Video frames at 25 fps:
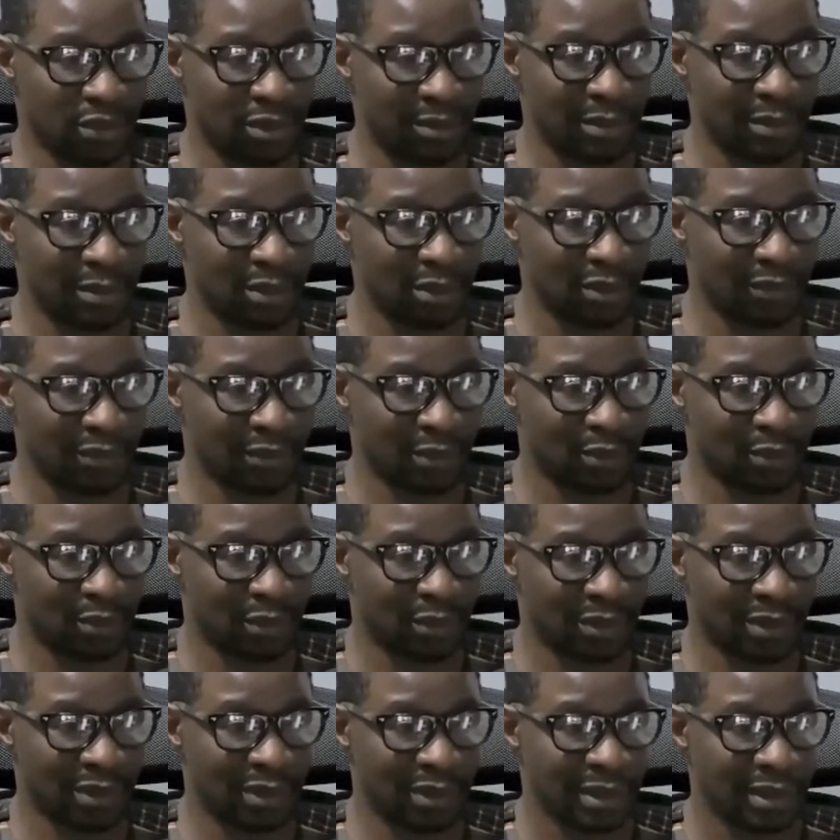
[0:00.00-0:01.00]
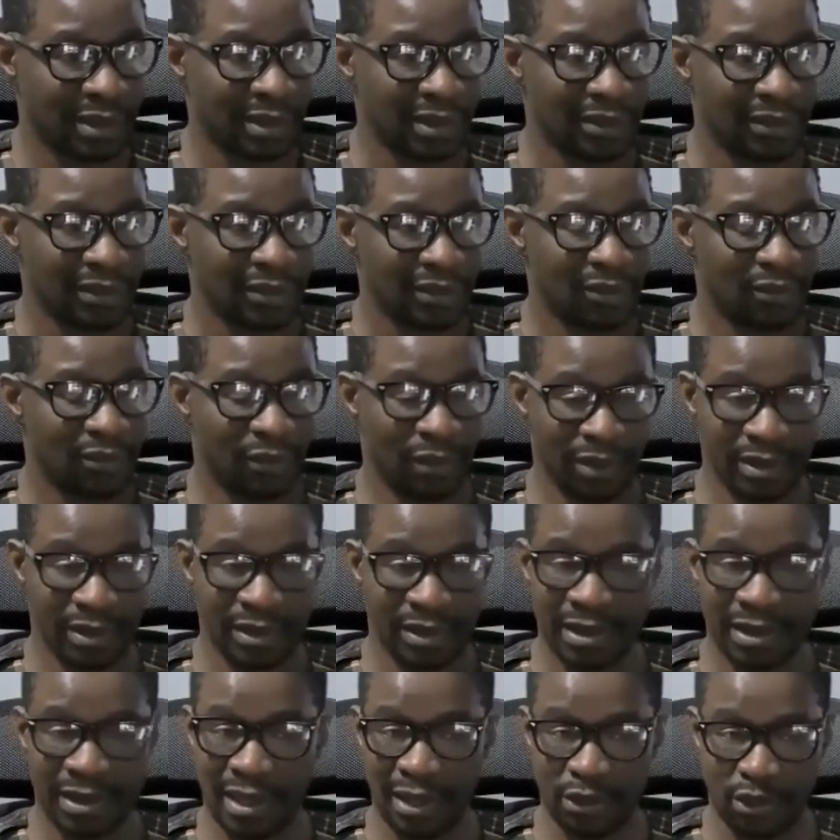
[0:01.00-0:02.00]
coming all over the world,
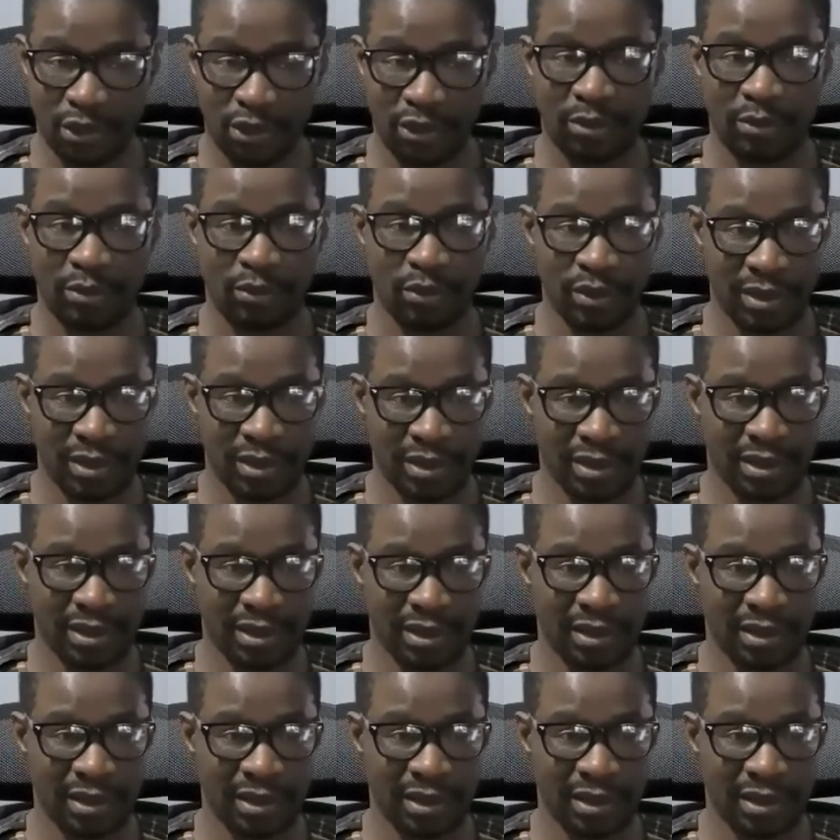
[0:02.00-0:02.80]
volunteers come with...